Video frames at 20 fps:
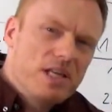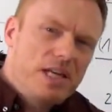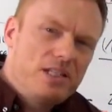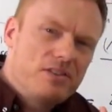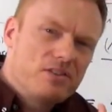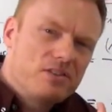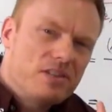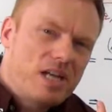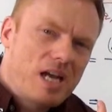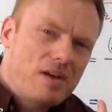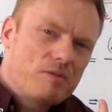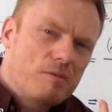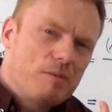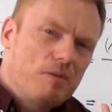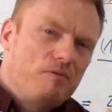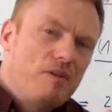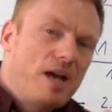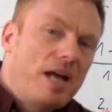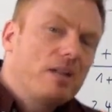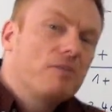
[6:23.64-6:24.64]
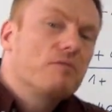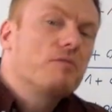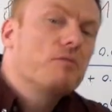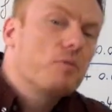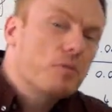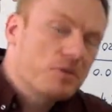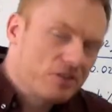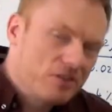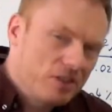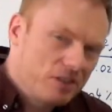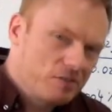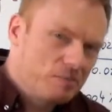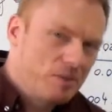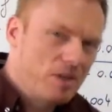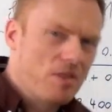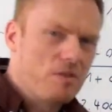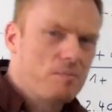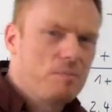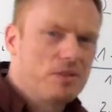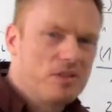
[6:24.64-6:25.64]
It doesn't have to be valid for 6
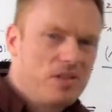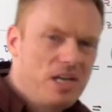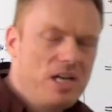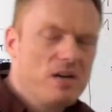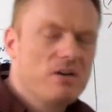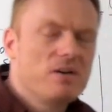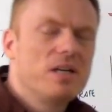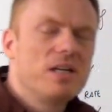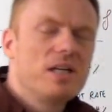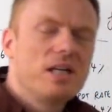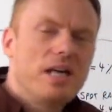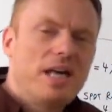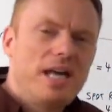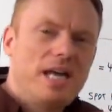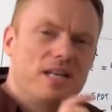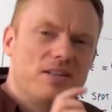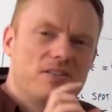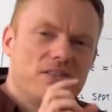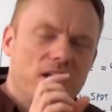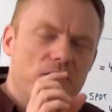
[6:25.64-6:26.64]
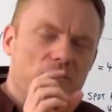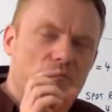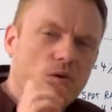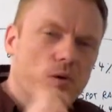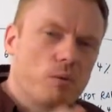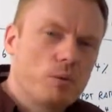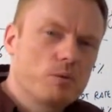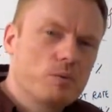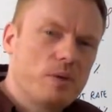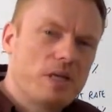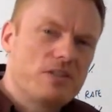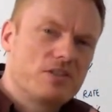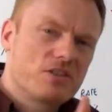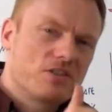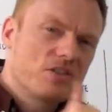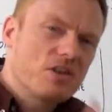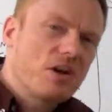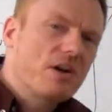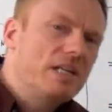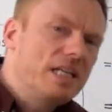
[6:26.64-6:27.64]
months. But here it is a forward rate
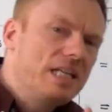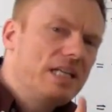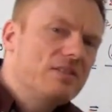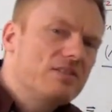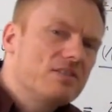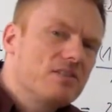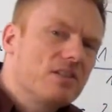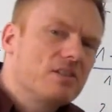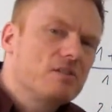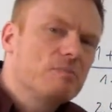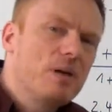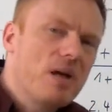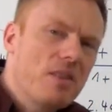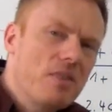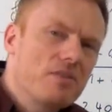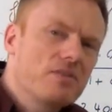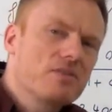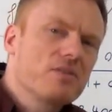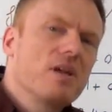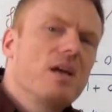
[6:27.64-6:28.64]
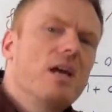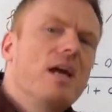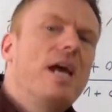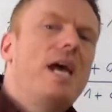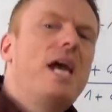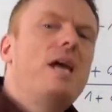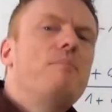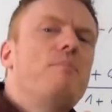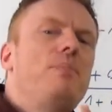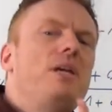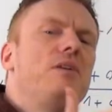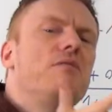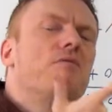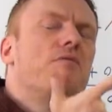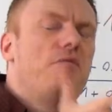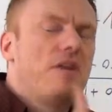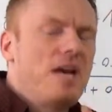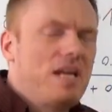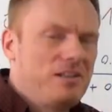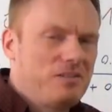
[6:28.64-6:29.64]
starting in 6 months and being
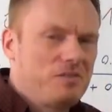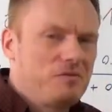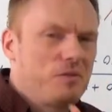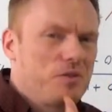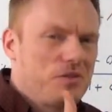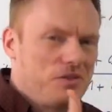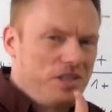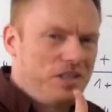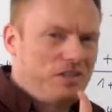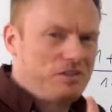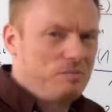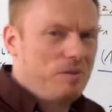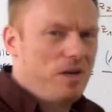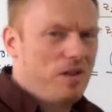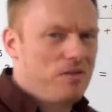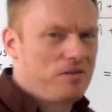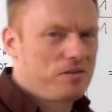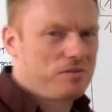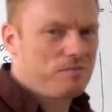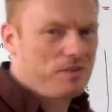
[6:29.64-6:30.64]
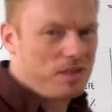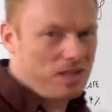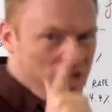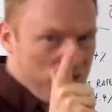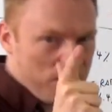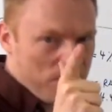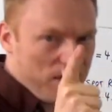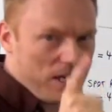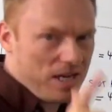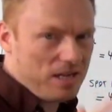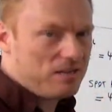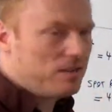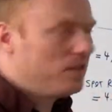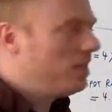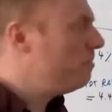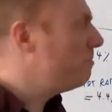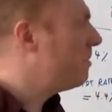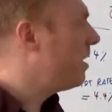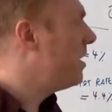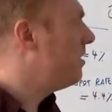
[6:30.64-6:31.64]
valid for 6 months. Keep that
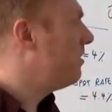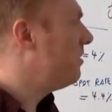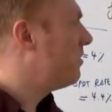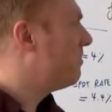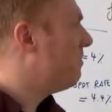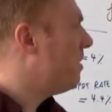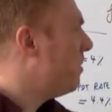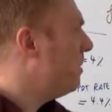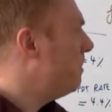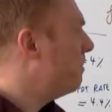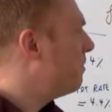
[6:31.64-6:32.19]
in mind. It's very